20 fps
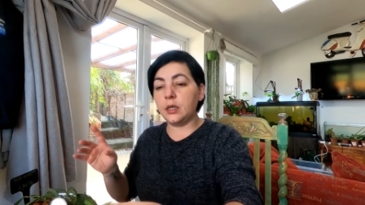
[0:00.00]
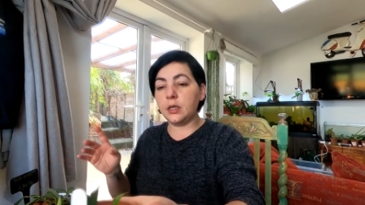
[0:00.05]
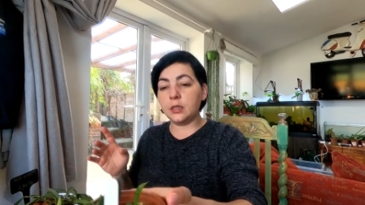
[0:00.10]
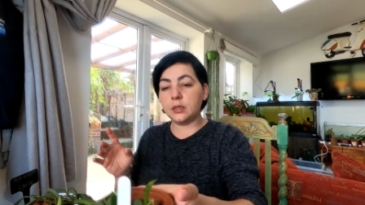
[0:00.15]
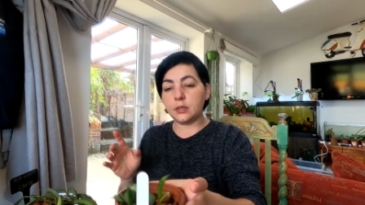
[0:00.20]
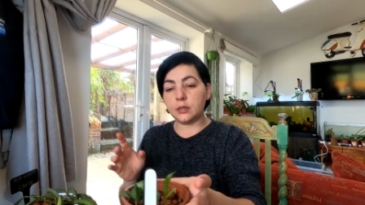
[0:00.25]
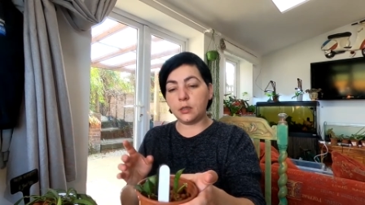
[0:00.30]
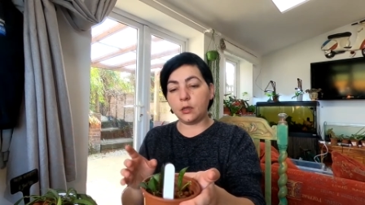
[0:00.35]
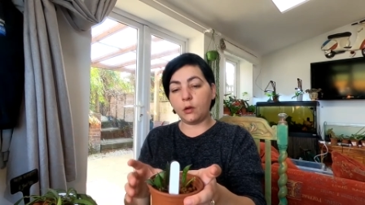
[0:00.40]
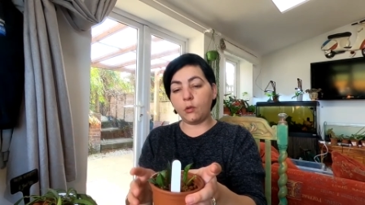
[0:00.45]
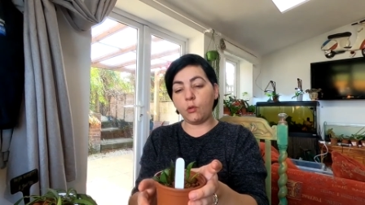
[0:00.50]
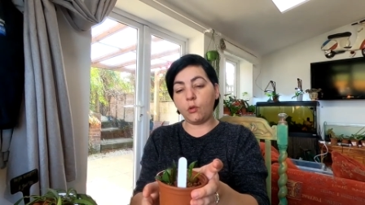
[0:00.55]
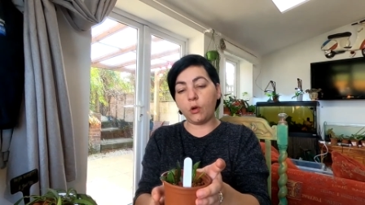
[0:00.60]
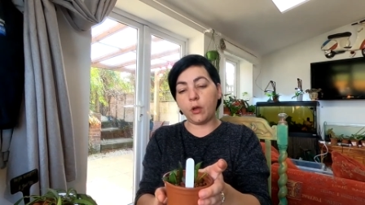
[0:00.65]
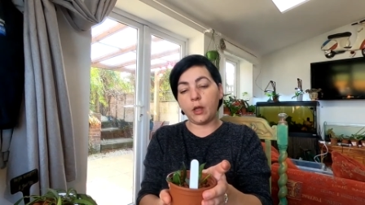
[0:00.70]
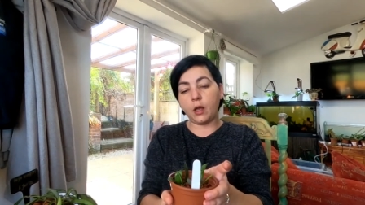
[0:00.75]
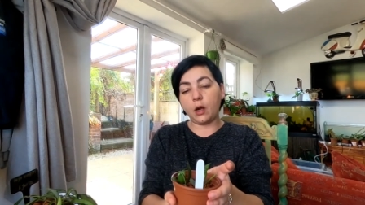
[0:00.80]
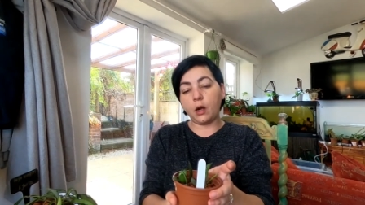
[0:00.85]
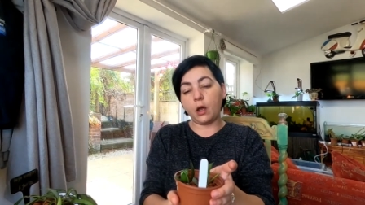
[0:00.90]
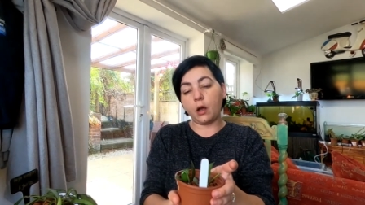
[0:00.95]
it's the
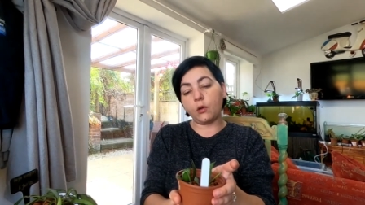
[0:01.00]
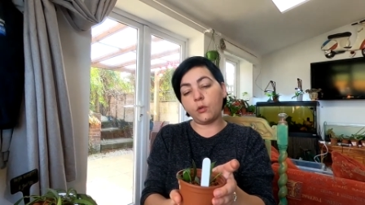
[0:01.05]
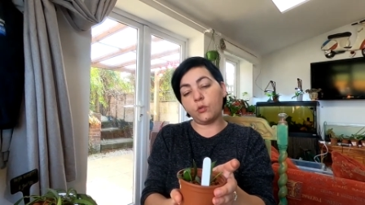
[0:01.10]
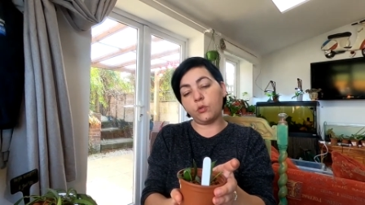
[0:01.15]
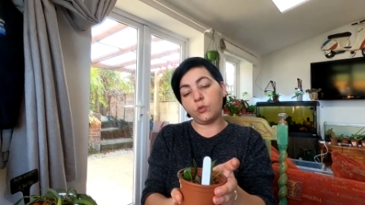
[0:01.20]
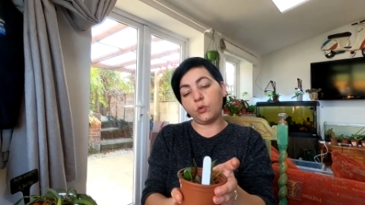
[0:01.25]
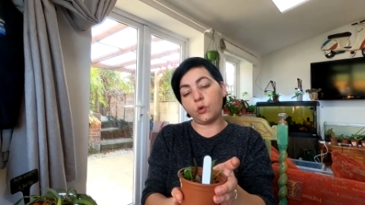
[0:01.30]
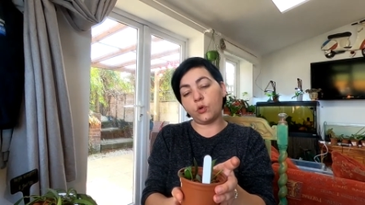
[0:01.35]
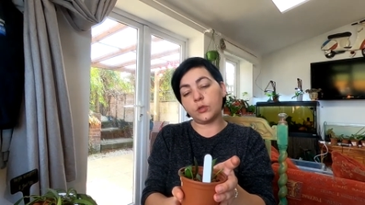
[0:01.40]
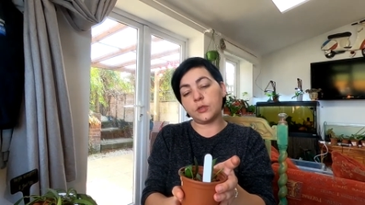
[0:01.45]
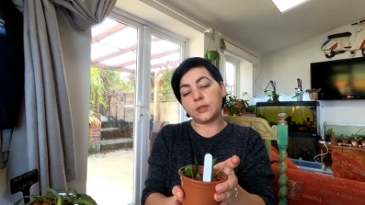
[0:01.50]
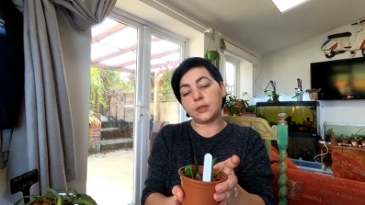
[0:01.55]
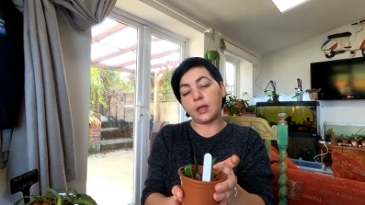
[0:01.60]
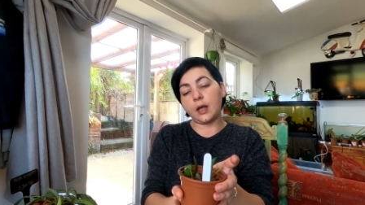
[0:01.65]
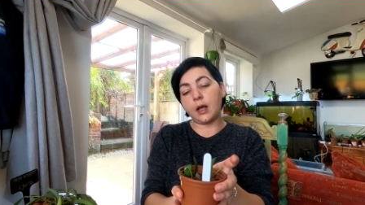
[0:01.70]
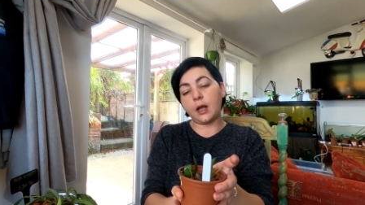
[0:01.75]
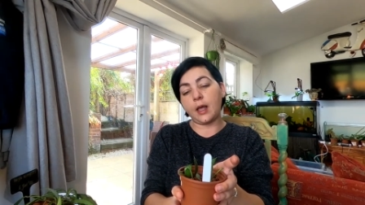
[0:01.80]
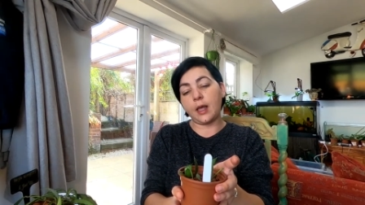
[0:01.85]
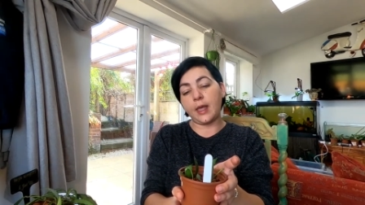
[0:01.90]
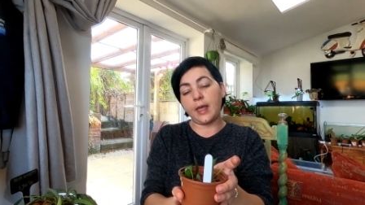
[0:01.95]
Hoya Lacunosa